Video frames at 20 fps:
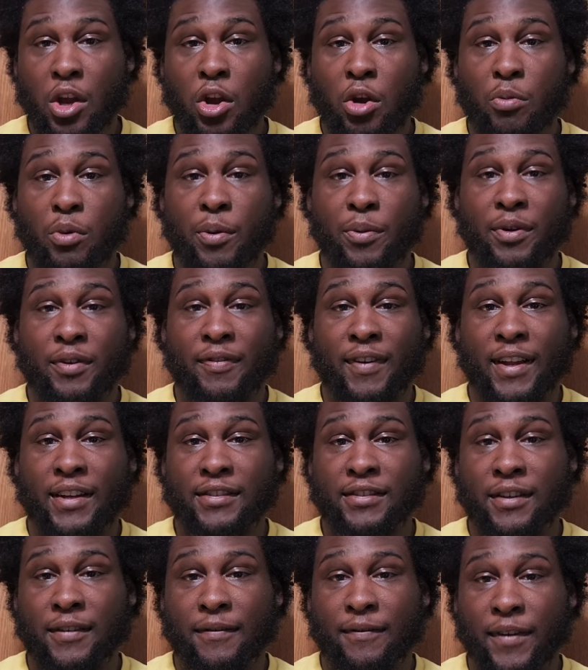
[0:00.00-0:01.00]
Remember, you can find
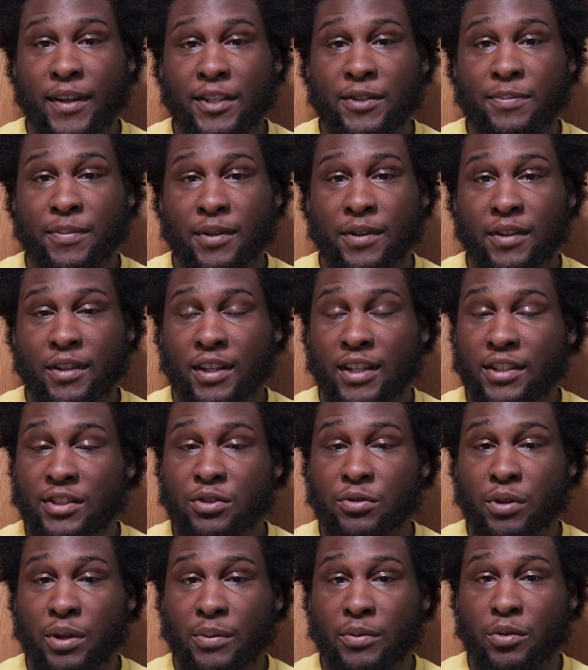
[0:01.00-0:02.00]
us on Facebook,
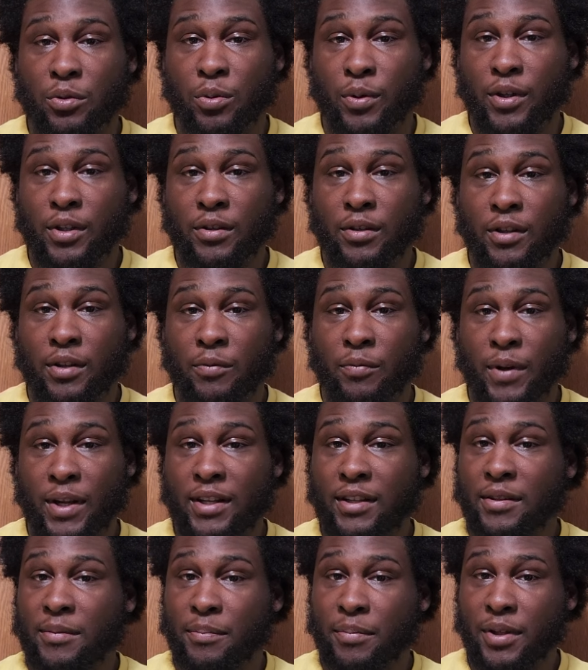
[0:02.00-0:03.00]
Instagram, Twitter, and
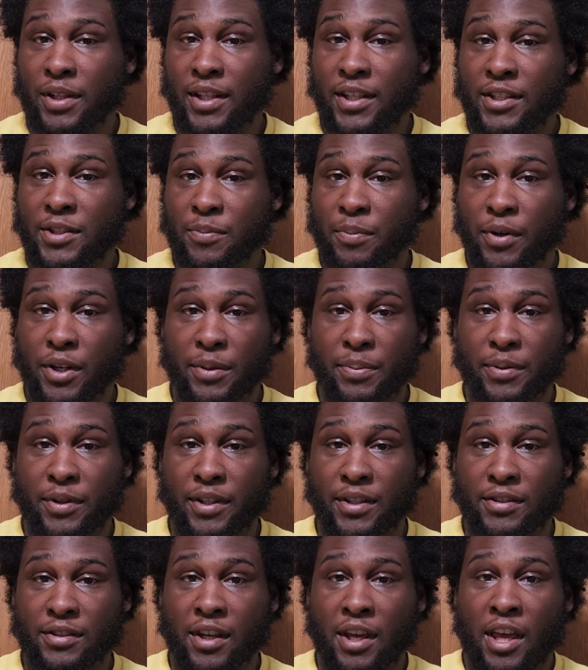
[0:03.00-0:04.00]
Reddit. And please, pretty
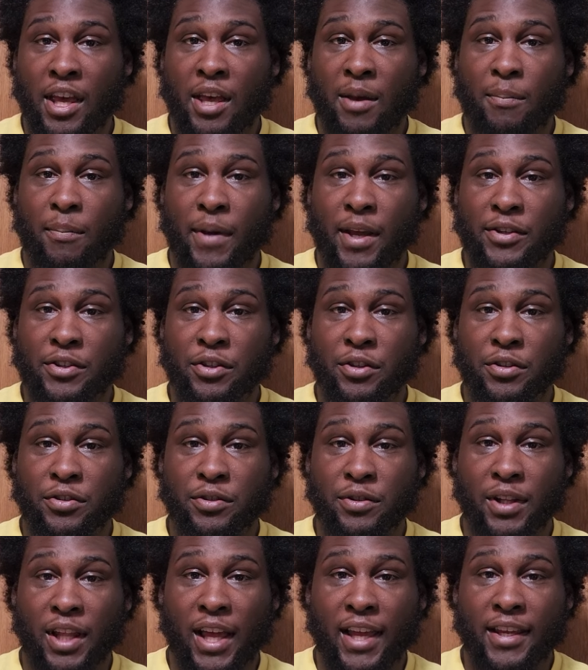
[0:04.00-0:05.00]
please, make sure that you
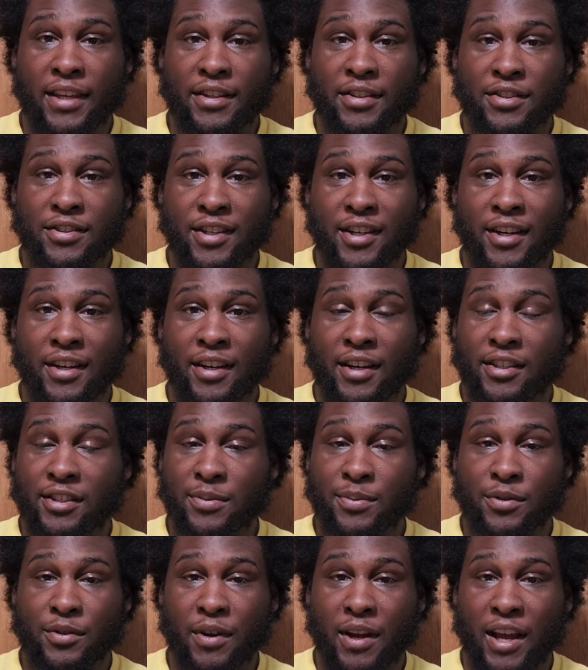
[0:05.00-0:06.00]
like, share, and
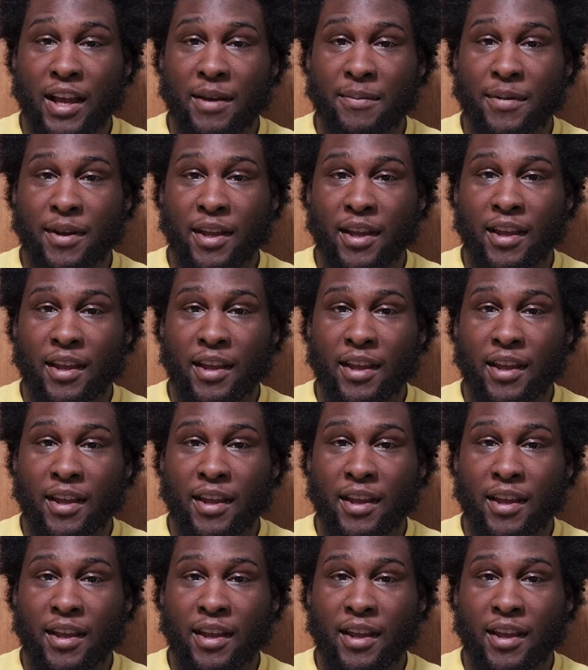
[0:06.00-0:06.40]
subscribe.